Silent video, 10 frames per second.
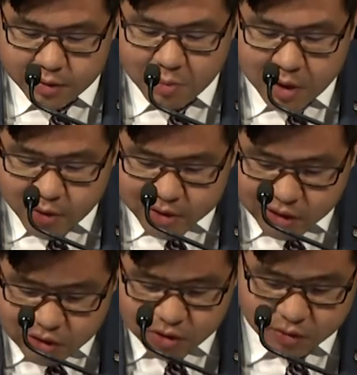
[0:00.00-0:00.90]
The mere
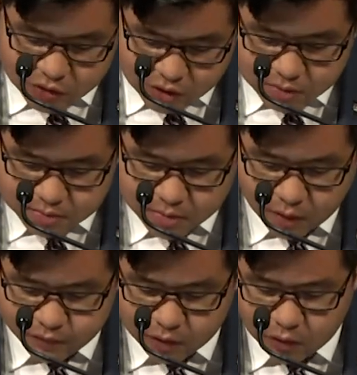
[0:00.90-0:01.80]
existence
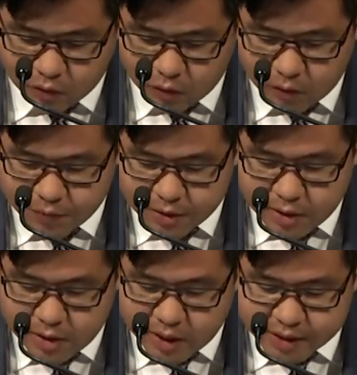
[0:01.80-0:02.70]
of the law
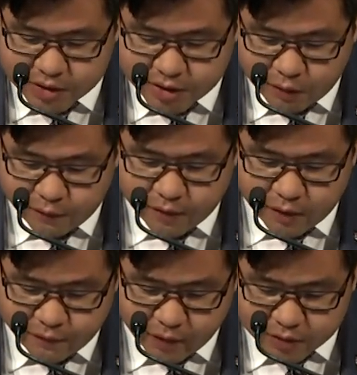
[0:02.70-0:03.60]
itself
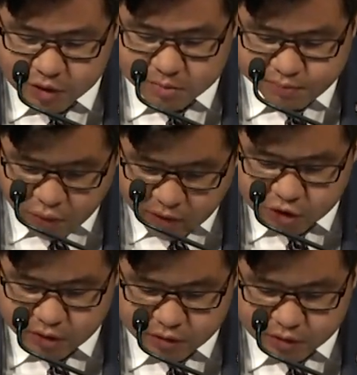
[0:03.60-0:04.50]
affects
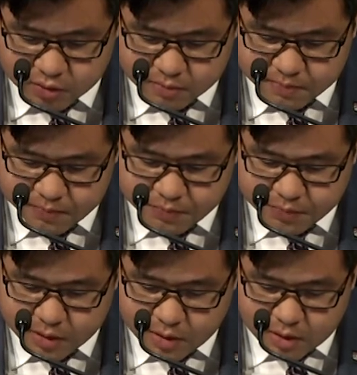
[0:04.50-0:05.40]
prejudice.
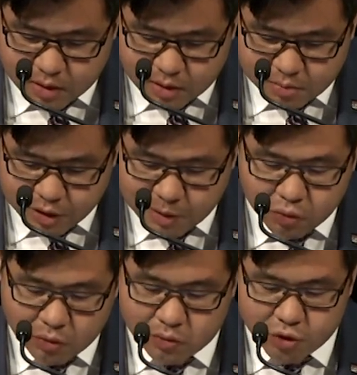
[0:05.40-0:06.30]

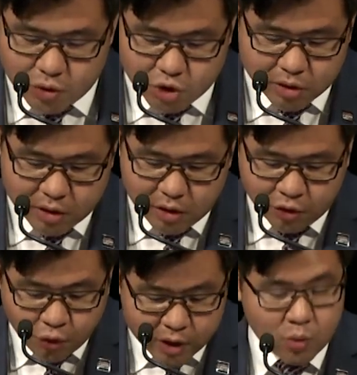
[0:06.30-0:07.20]
People usually
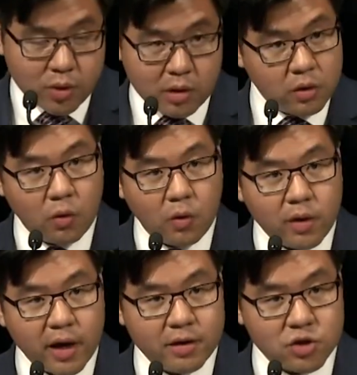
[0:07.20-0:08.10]
agree with the law
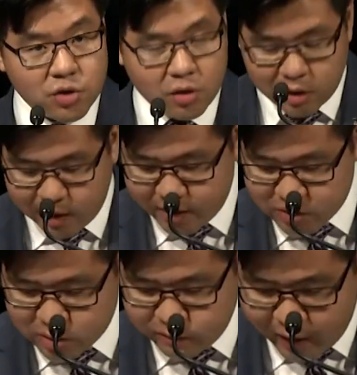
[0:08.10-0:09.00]
and internalise
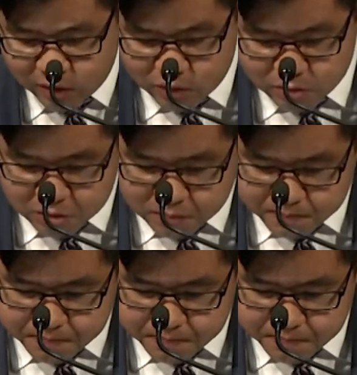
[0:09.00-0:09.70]
its values.